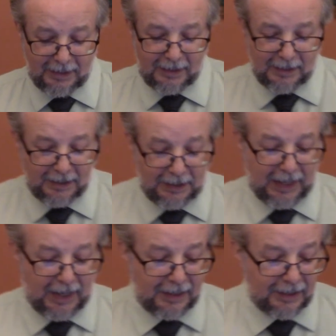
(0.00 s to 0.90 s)
In the
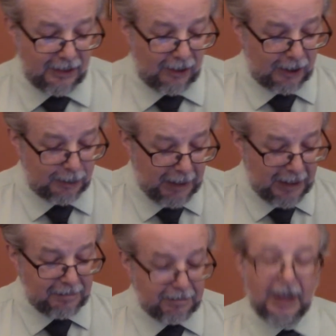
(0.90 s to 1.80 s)
end,
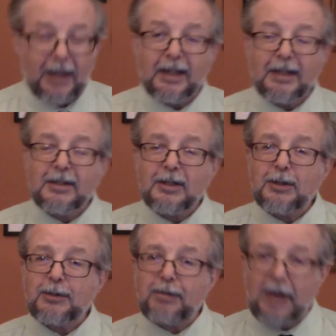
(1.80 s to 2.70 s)
Hawkman finds his
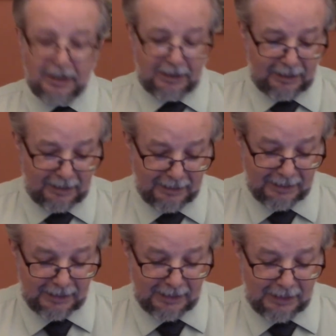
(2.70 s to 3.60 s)
faith.
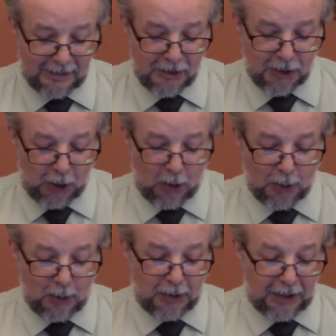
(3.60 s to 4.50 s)
So
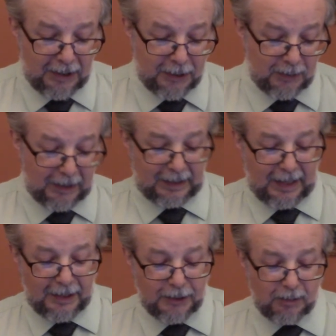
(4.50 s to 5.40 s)
do the
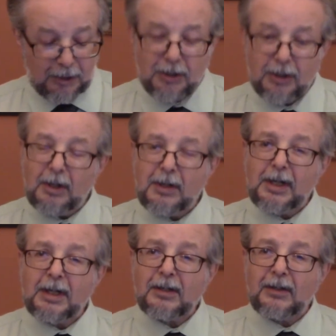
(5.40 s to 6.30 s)
Israelites,
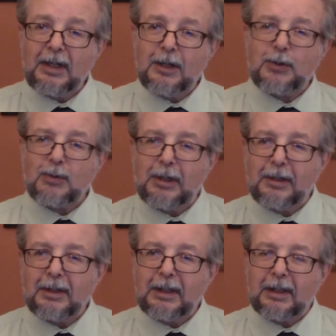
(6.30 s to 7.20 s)
returning to
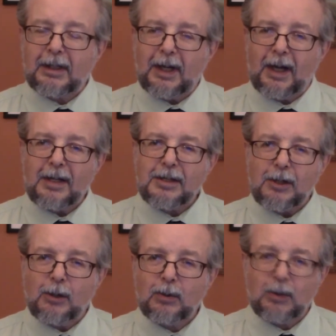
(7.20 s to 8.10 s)
Israel in God's
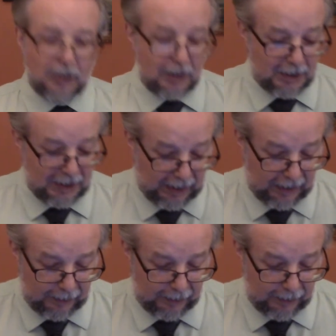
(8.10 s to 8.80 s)
own good time.